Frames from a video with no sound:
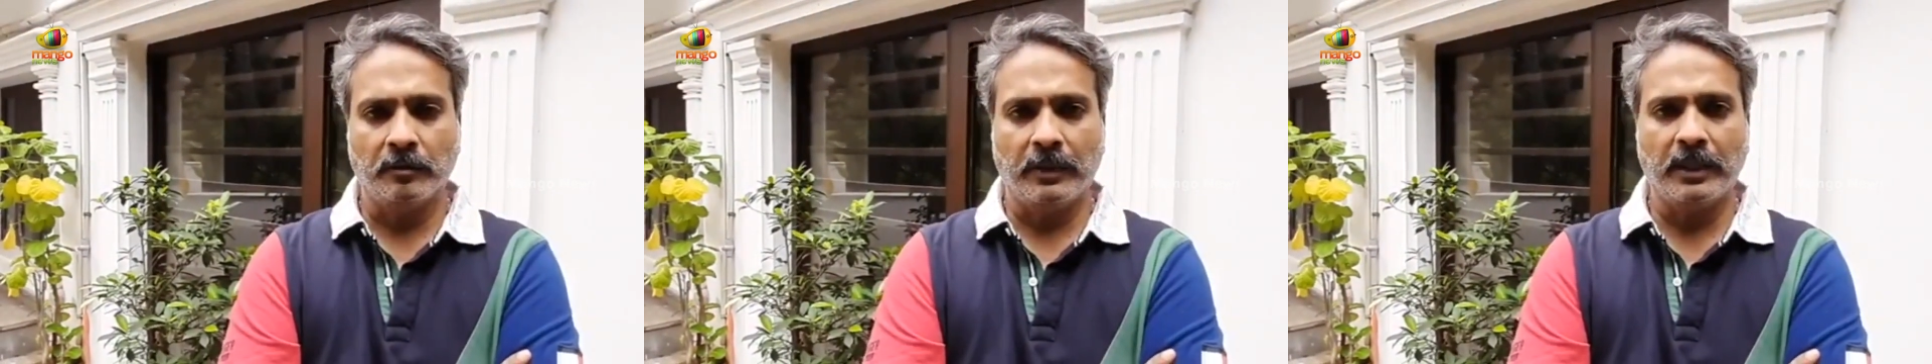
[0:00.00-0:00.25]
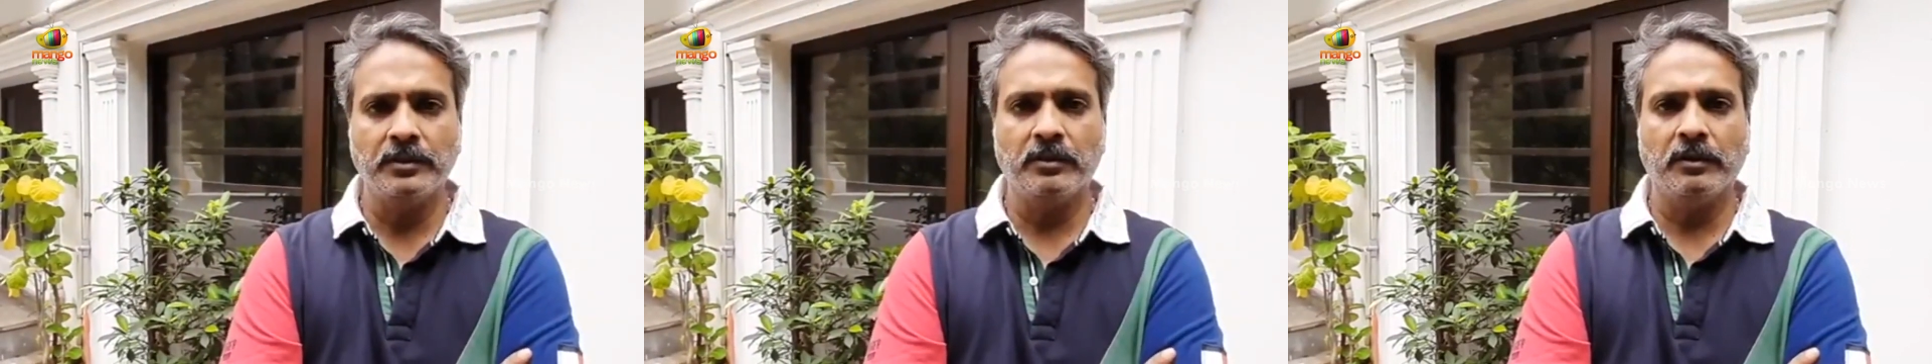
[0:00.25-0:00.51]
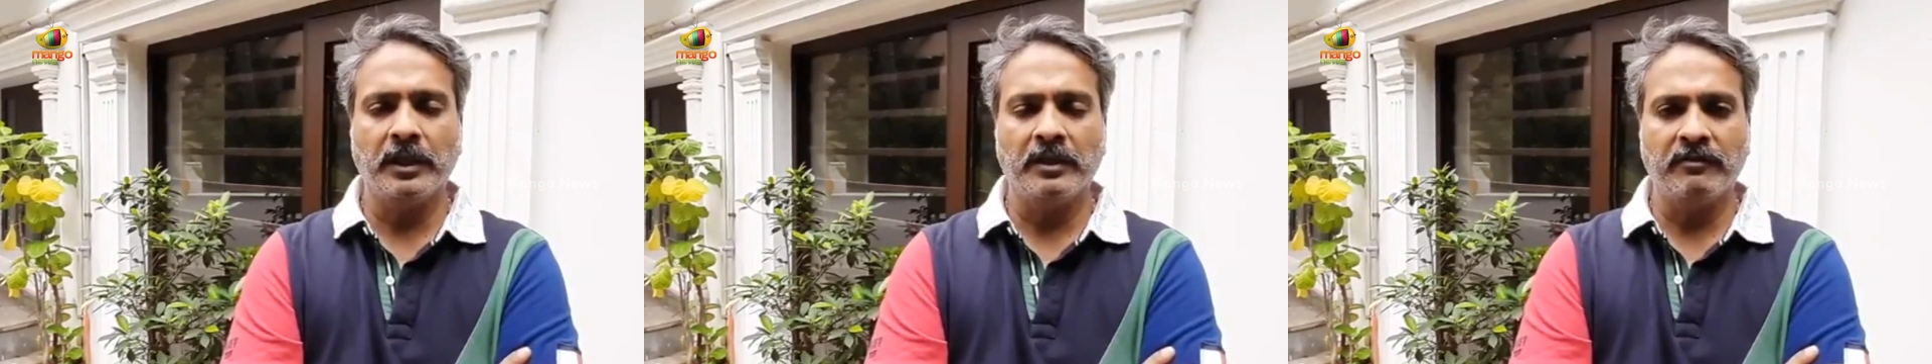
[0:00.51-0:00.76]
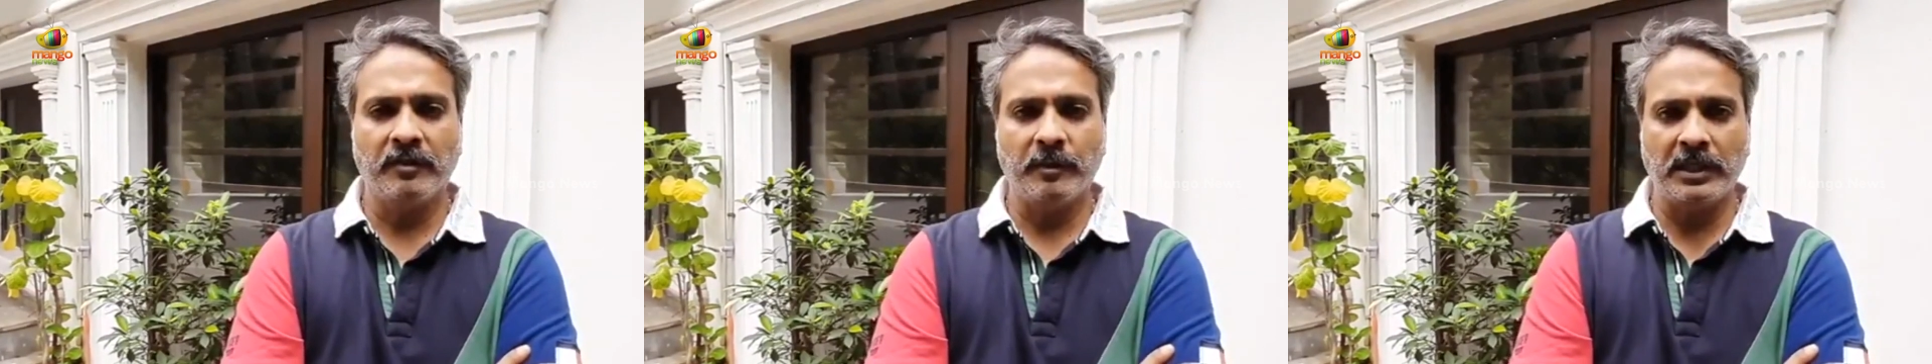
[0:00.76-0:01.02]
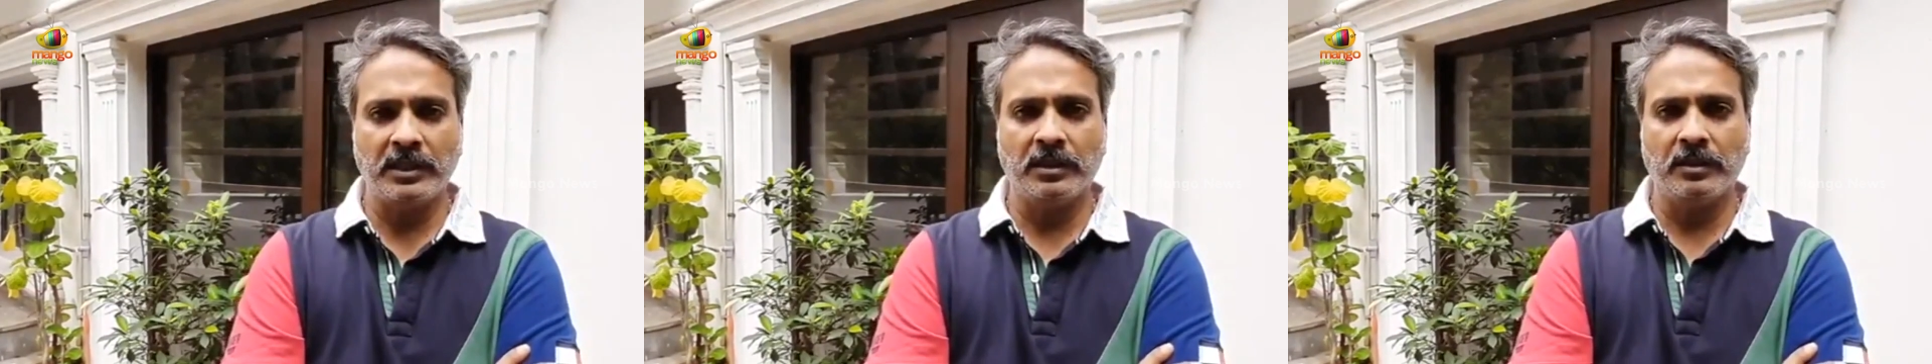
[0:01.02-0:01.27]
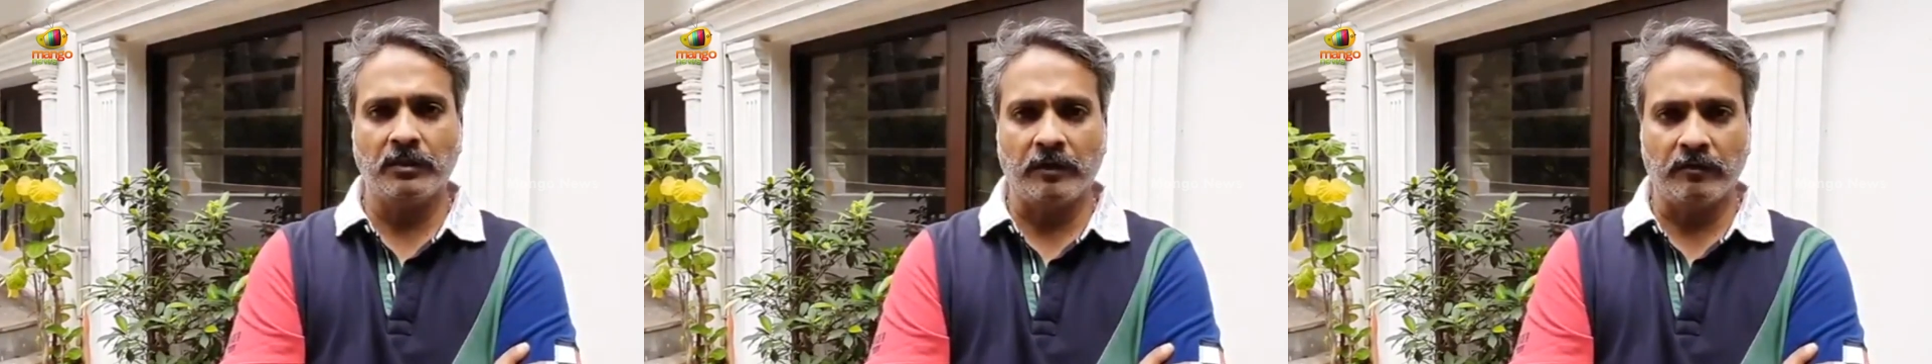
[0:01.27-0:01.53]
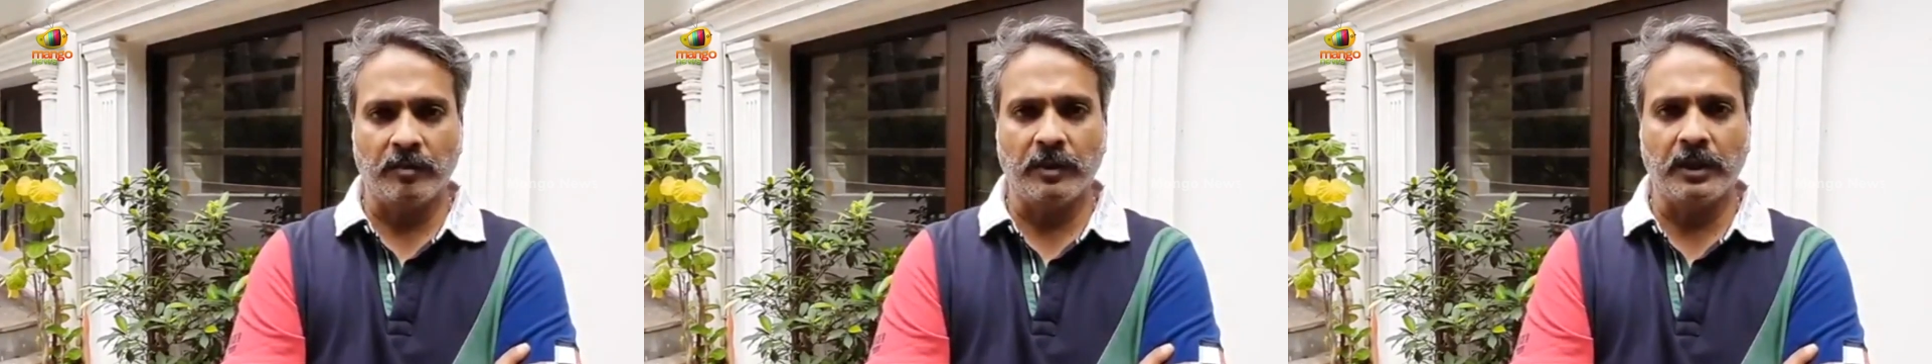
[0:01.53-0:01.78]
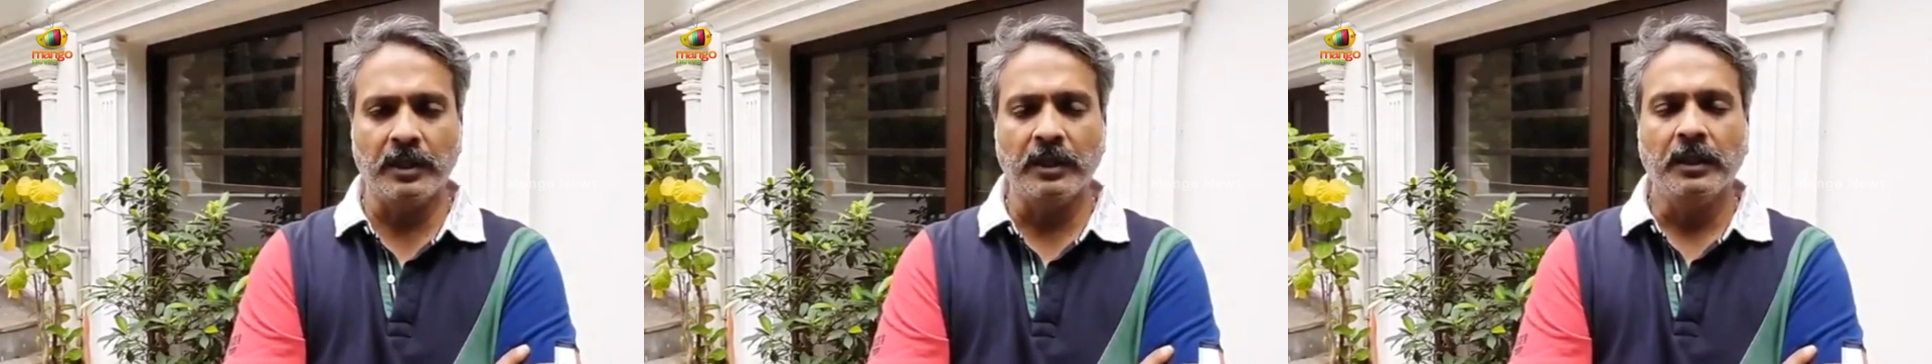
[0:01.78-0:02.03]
pass on the information to everybody.